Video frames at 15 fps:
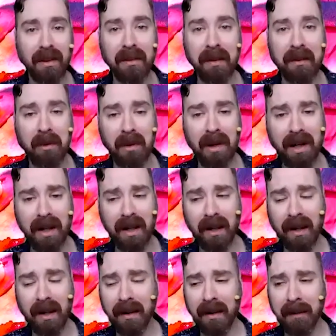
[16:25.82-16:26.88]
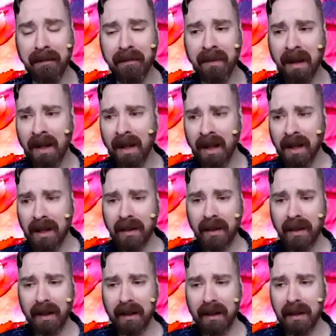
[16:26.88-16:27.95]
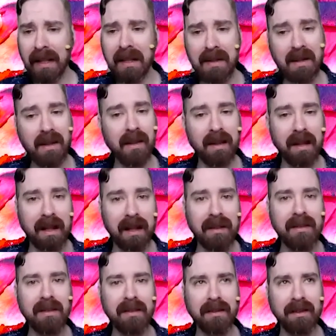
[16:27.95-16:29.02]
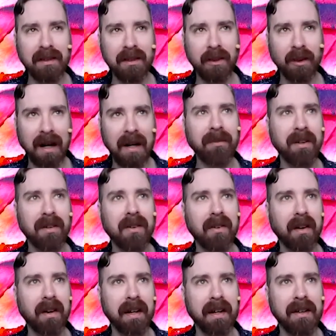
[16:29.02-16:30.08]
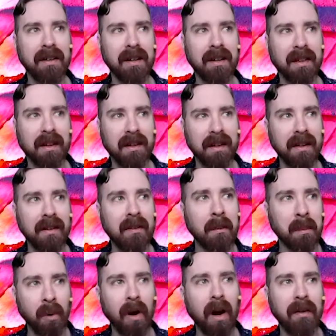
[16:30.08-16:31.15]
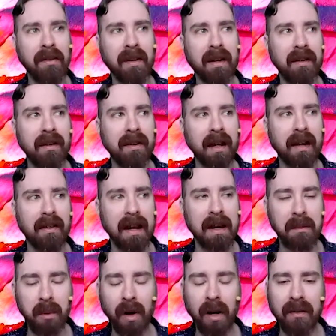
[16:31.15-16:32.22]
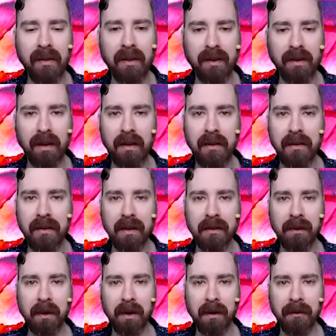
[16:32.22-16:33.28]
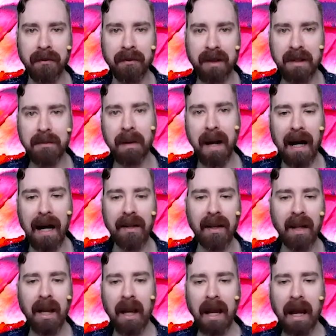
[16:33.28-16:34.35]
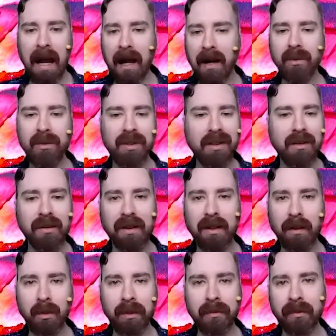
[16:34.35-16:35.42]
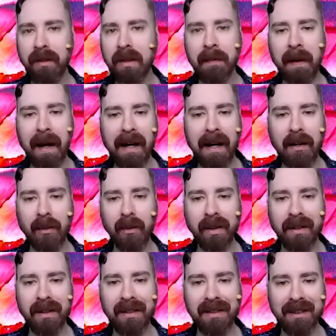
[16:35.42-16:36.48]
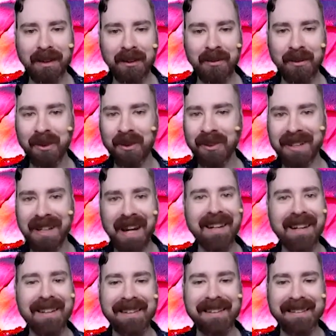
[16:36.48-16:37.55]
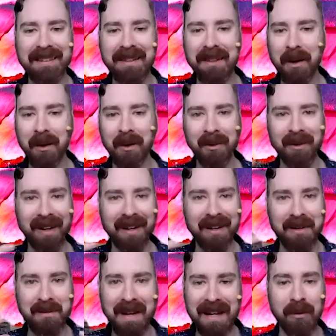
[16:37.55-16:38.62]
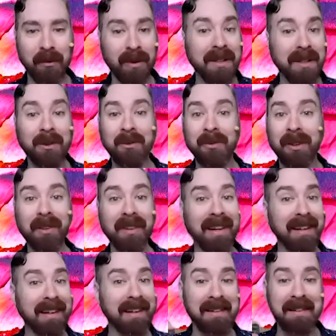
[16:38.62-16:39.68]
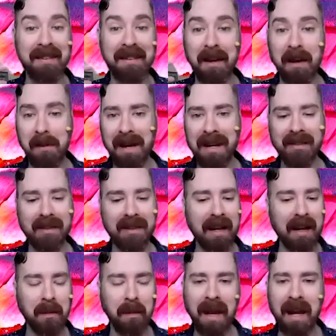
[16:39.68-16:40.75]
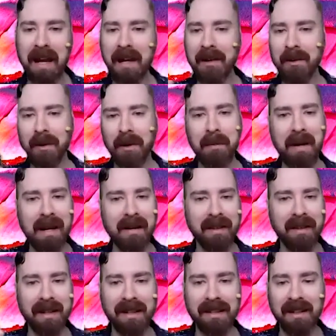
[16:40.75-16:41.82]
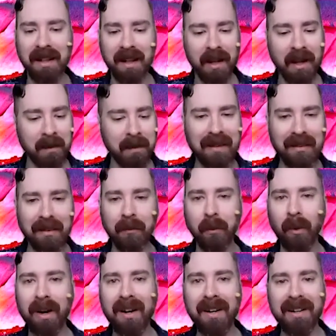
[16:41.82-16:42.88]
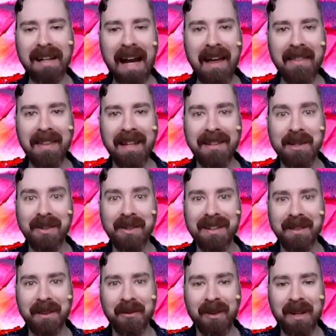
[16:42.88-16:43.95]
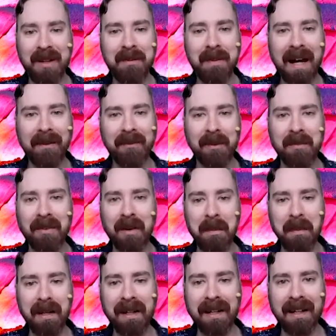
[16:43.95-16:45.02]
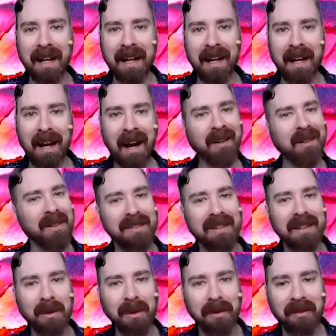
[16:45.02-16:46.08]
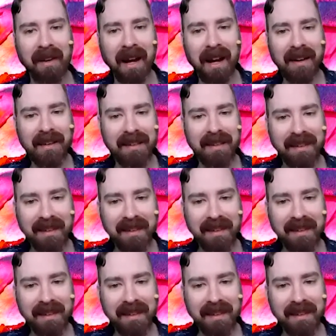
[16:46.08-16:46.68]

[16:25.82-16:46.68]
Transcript: No, that's great. Um, and in, in graphic design, there is a process, and that process does involve feedback. How do you deal with feedback when you've created, you know, an ama- what you feel like is an amazing campaign or amazing piece of work, and then you get the feedback from somebody? How do you deal with that?